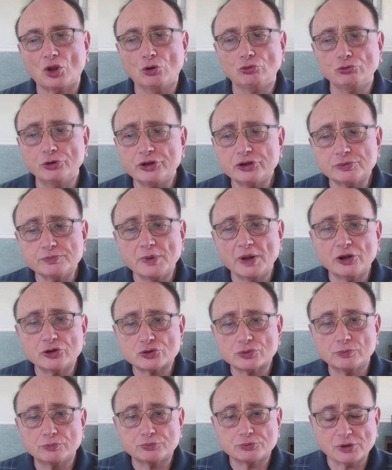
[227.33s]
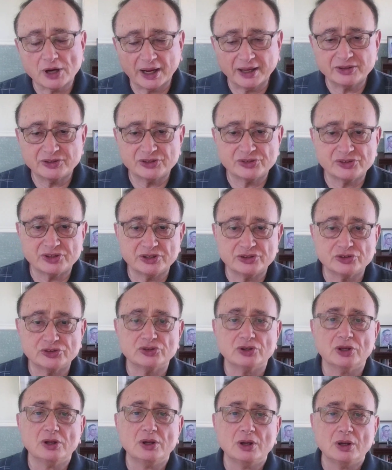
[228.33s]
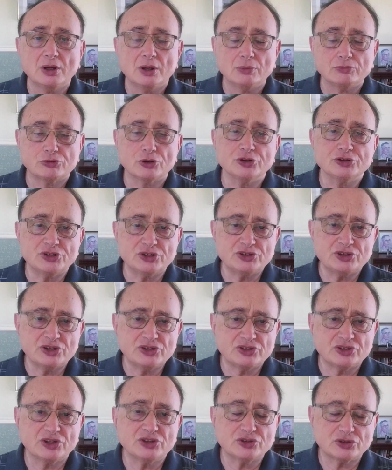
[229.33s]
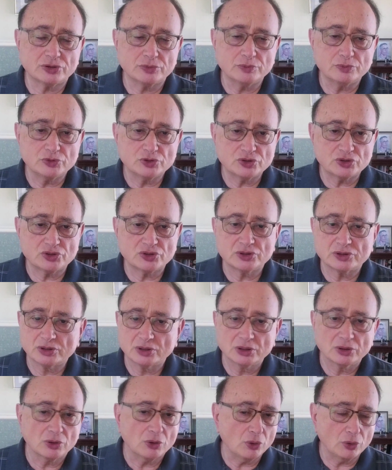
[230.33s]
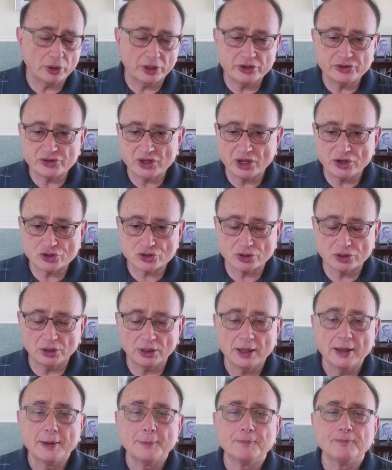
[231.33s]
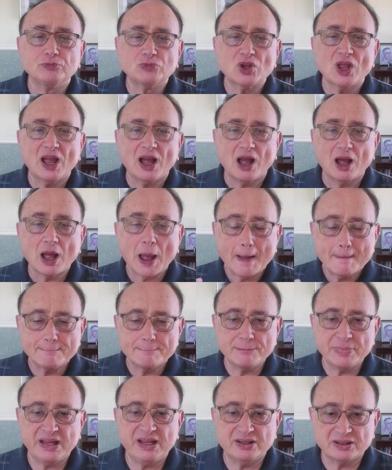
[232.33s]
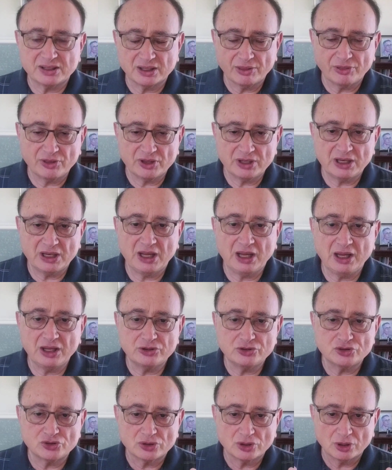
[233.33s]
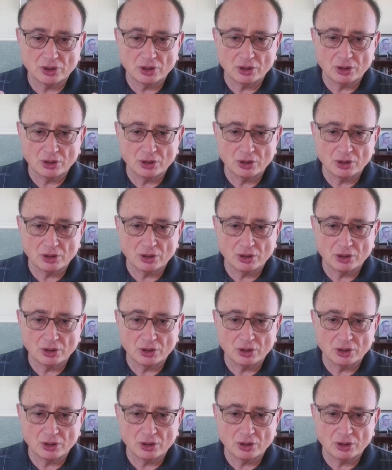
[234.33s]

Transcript: risk management practices, processes, systems, organization meet the needs